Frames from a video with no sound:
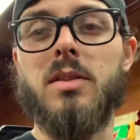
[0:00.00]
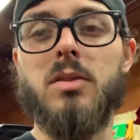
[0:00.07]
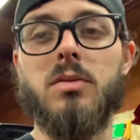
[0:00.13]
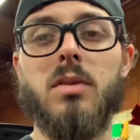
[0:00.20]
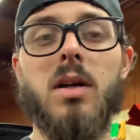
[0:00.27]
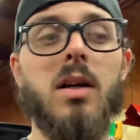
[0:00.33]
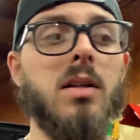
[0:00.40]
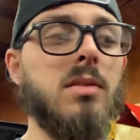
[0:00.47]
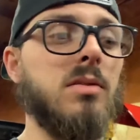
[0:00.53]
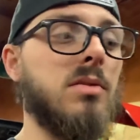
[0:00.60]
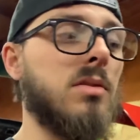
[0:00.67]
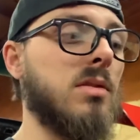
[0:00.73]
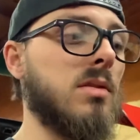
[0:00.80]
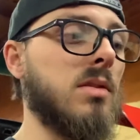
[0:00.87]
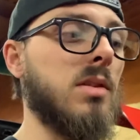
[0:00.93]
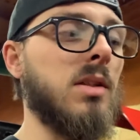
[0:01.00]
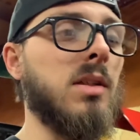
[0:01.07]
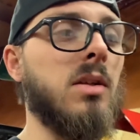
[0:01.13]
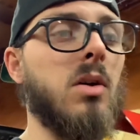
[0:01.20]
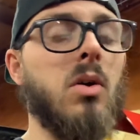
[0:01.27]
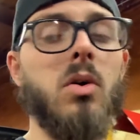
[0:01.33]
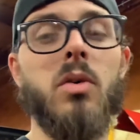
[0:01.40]
rods, and
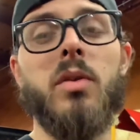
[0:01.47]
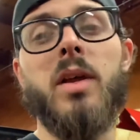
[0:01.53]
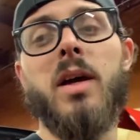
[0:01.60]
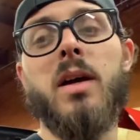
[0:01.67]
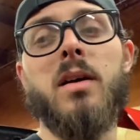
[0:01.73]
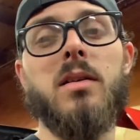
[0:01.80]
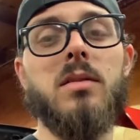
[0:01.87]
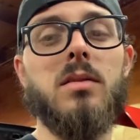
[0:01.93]
all that.